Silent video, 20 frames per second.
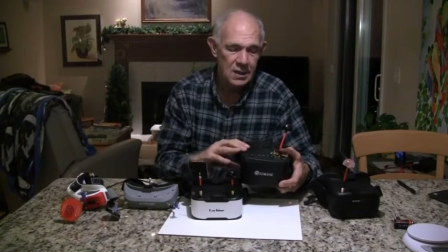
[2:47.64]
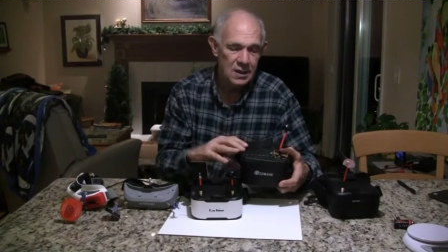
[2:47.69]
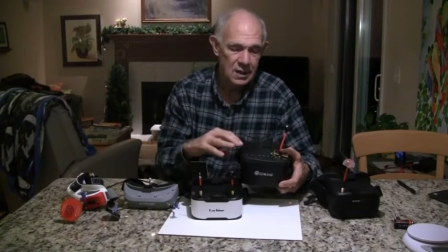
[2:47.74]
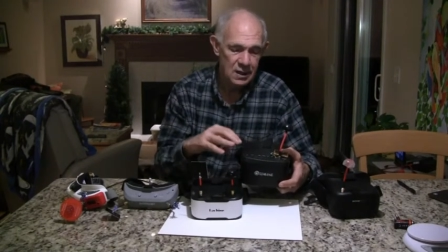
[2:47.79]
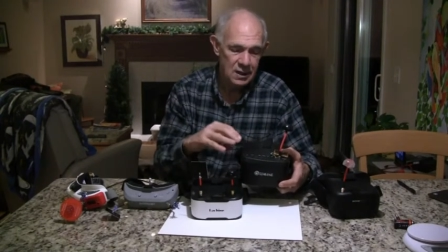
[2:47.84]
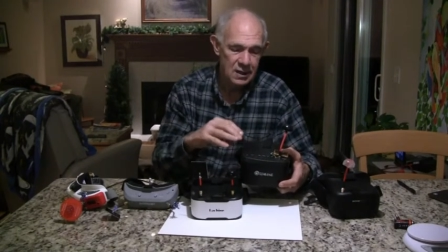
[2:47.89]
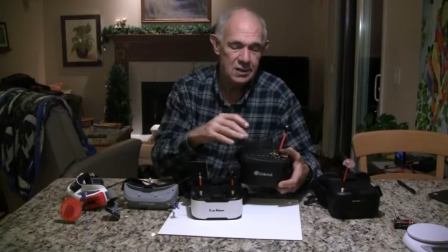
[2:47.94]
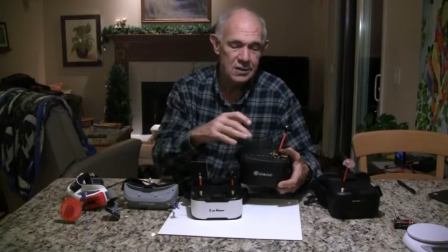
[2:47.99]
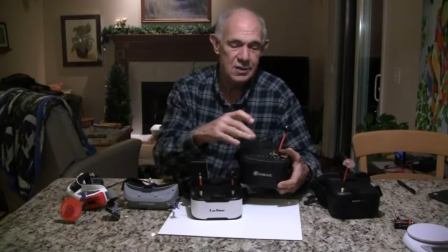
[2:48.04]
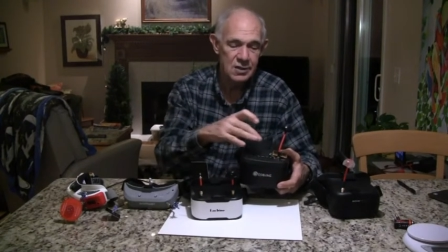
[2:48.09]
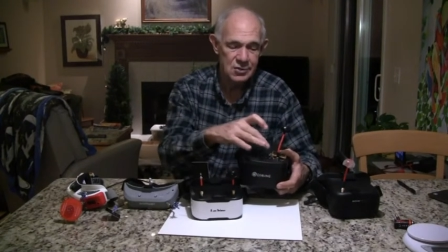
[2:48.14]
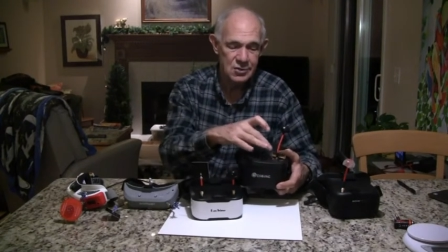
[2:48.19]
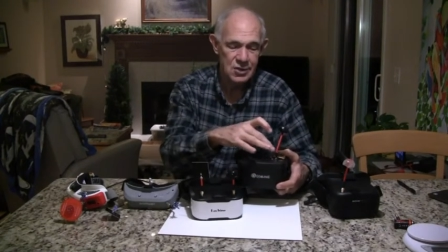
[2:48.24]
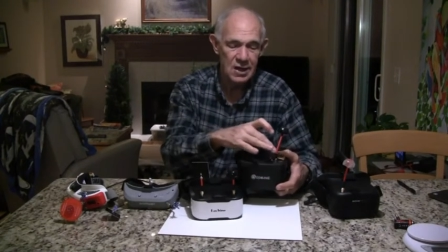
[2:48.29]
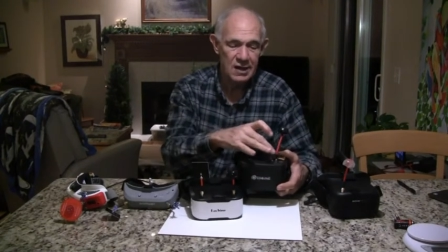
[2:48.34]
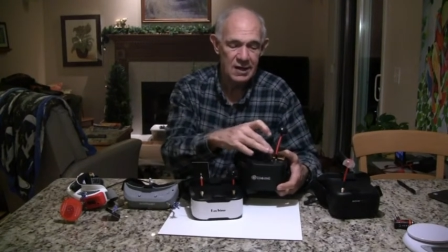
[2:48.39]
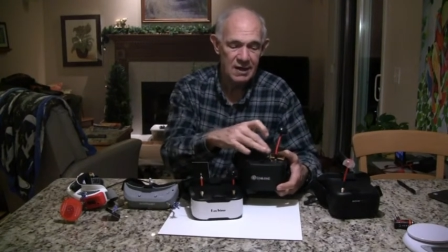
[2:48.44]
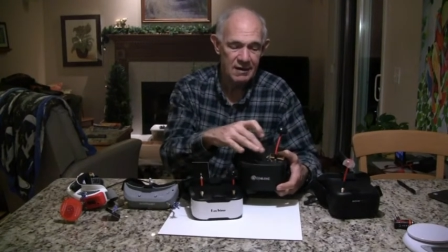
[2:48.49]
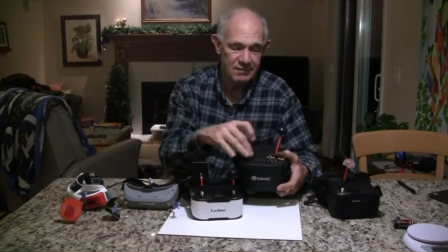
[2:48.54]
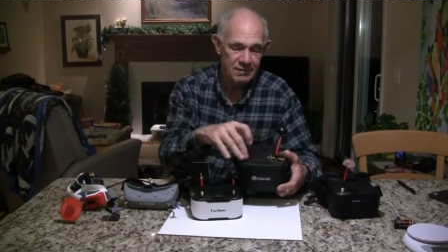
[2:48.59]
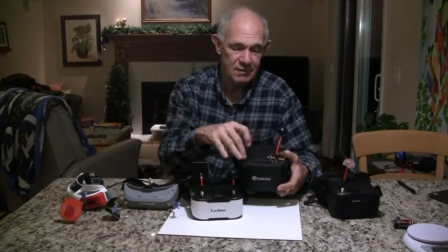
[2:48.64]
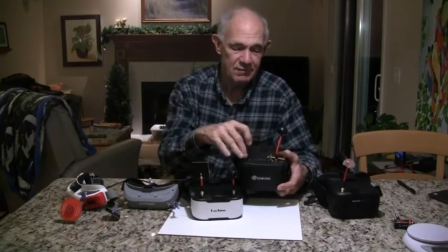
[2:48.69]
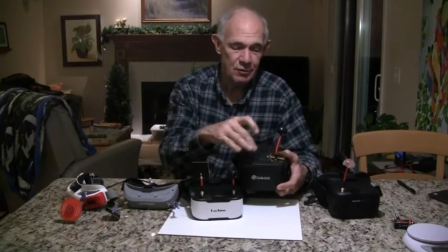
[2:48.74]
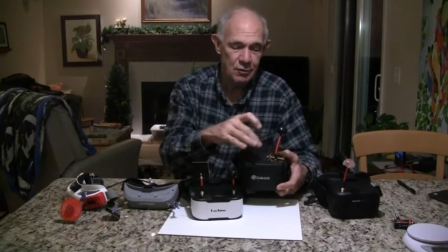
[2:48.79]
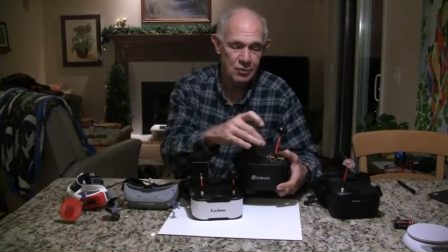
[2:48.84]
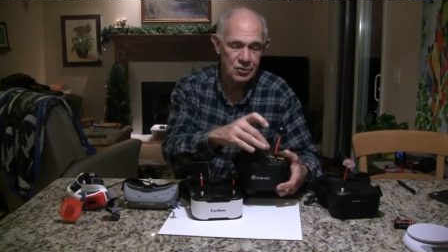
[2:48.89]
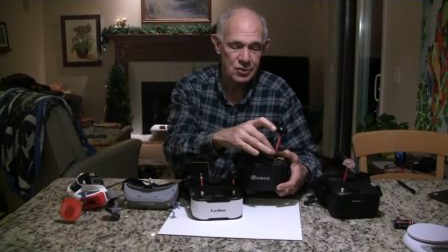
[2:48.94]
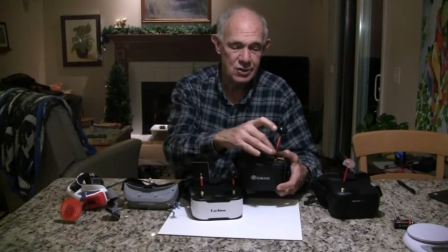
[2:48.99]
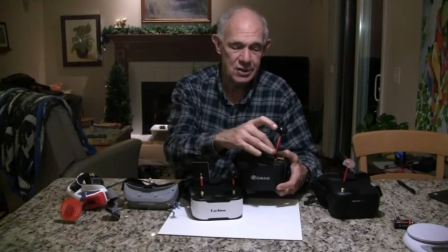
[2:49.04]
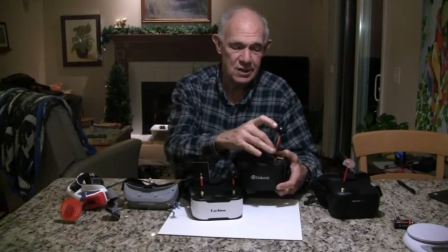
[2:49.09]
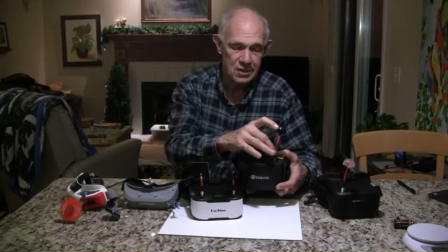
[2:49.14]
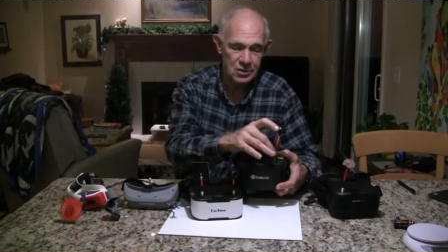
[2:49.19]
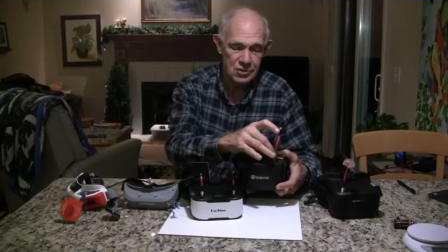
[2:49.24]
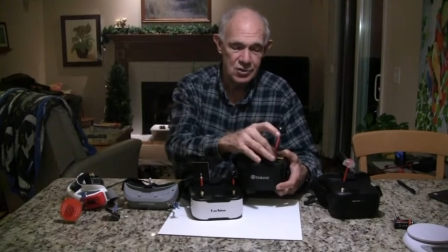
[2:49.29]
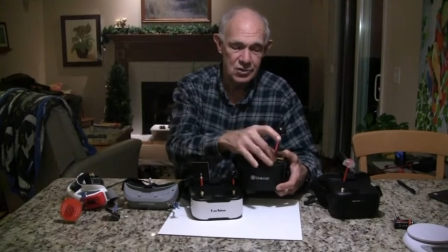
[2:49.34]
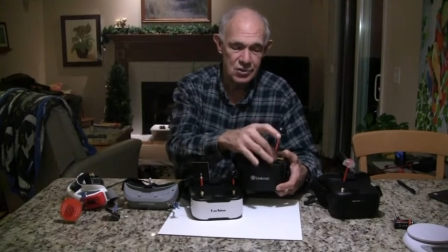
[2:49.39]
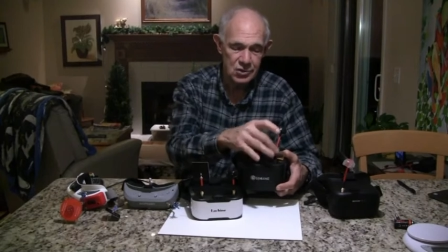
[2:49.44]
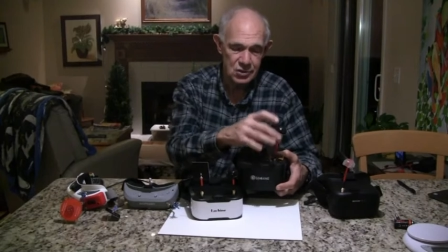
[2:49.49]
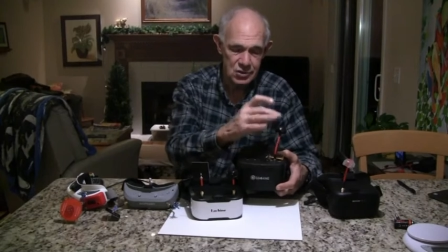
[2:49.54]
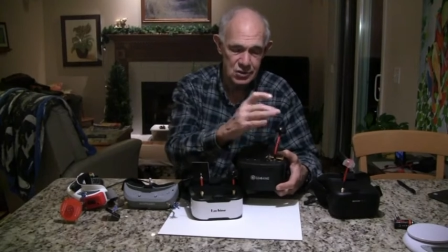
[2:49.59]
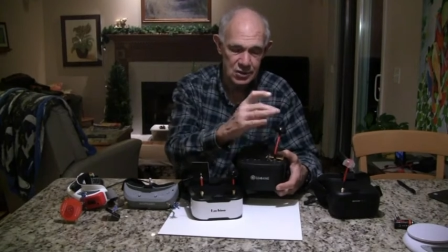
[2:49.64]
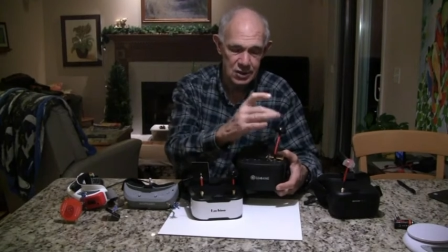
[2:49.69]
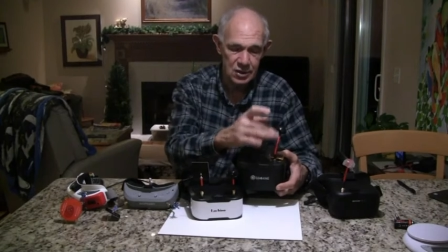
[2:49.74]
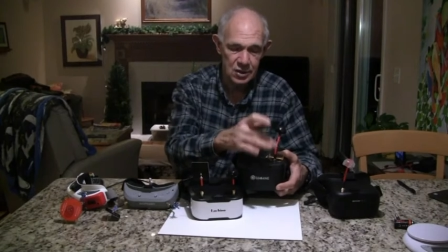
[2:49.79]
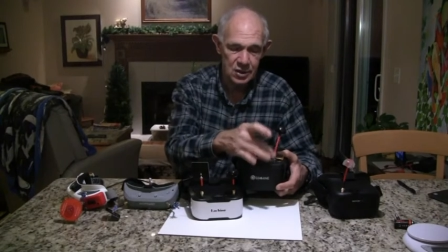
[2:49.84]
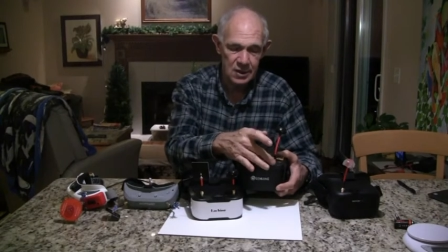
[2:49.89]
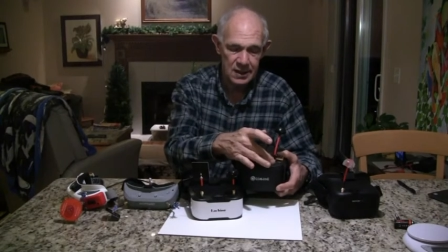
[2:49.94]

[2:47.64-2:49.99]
and it does not have diversity. It's just a single